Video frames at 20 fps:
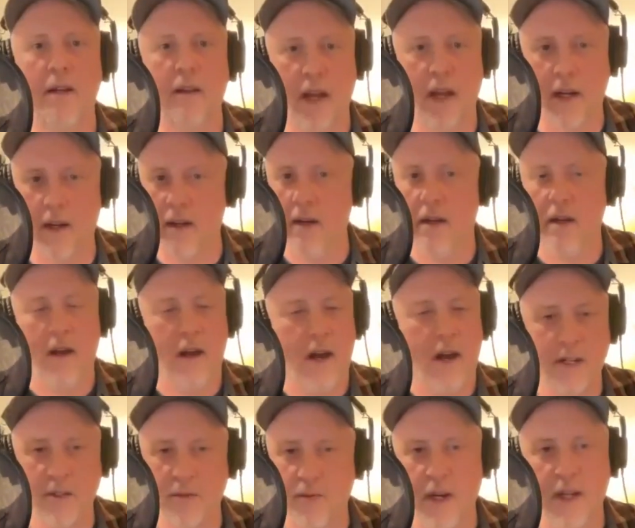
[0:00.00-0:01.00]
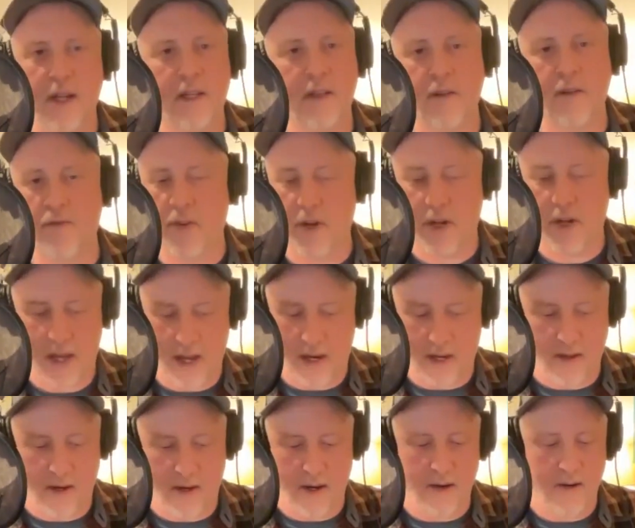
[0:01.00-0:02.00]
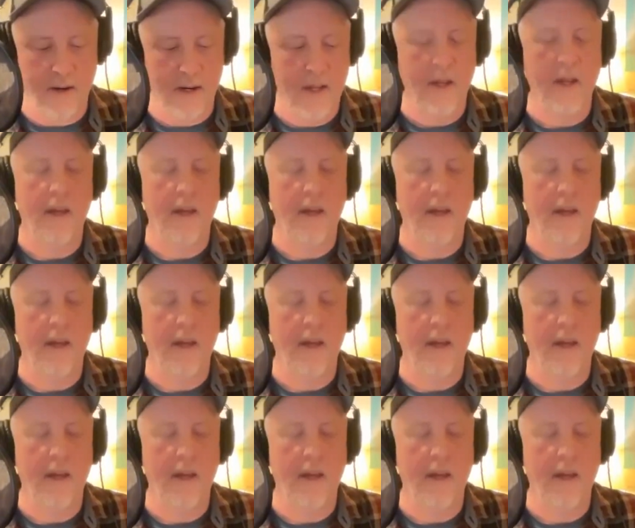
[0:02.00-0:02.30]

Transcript: Like, I just want to get the fuck out of there.